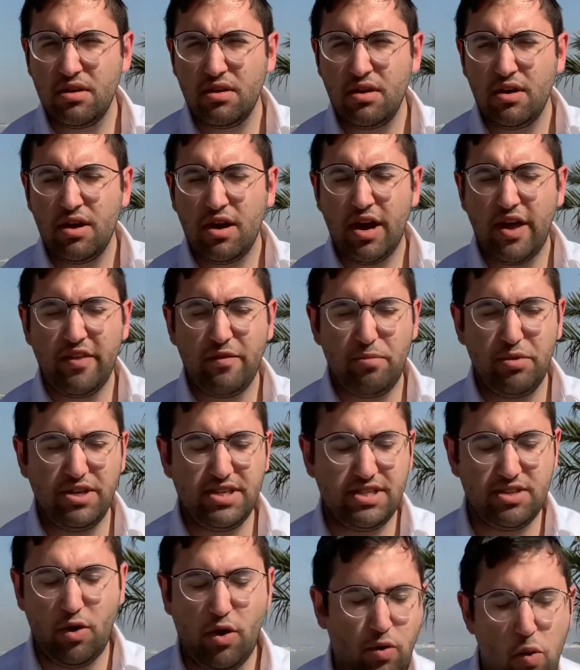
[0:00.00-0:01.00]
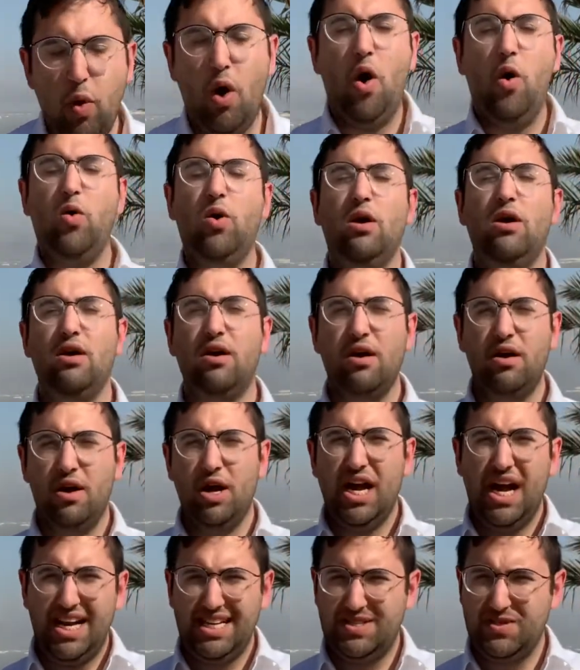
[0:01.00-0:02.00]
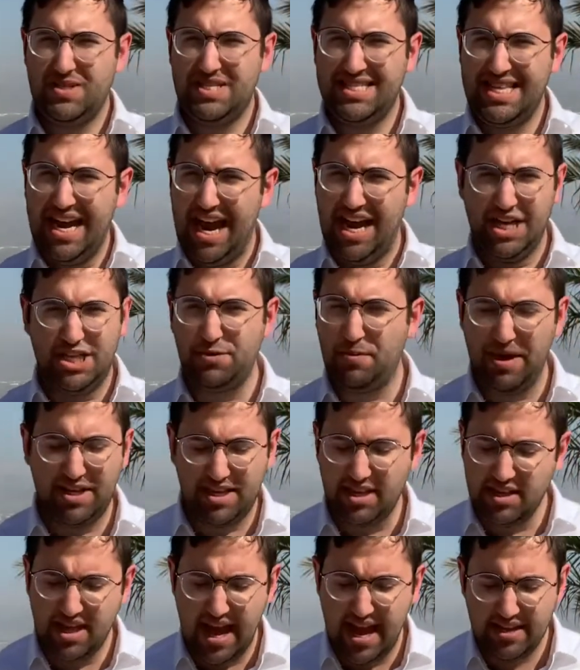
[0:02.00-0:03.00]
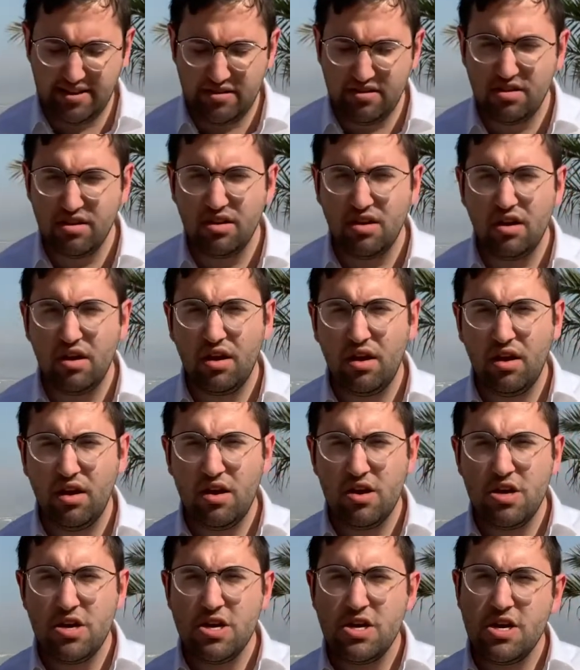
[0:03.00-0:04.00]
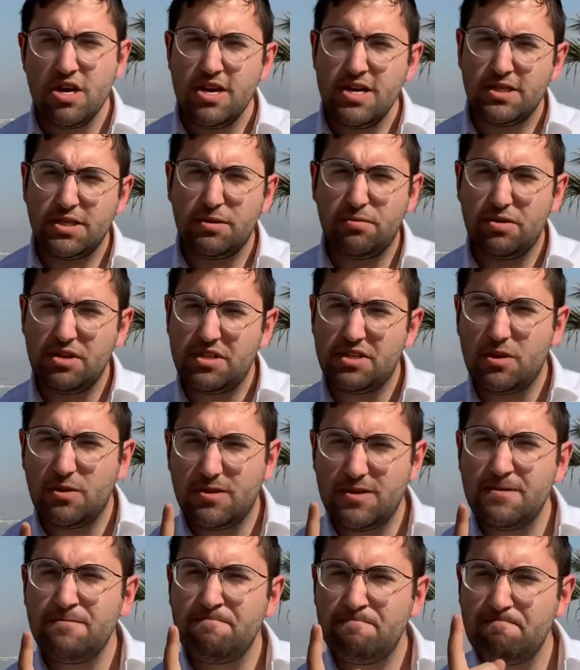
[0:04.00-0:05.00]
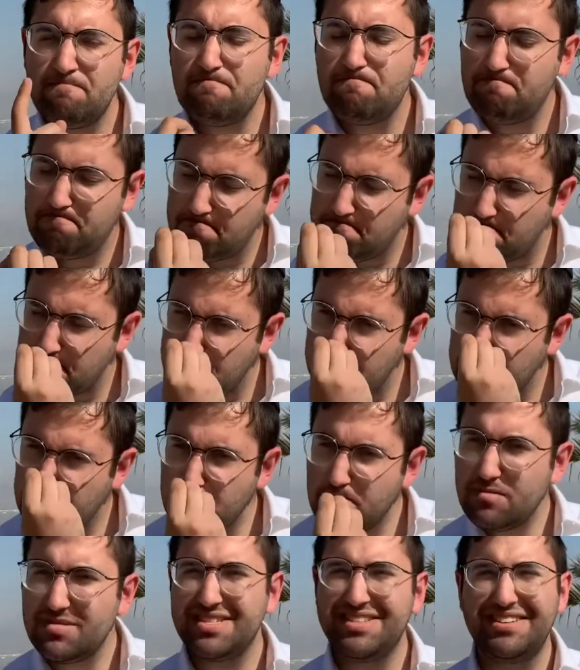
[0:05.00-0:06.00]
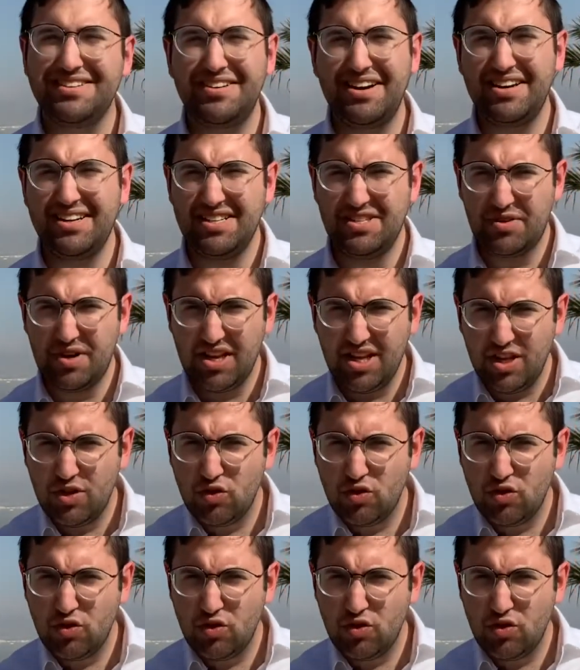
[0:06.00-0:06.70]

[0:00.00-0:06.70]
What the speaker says: And the priest is going, whoa, I was not expecting that. So the priest goes, all right, is ready?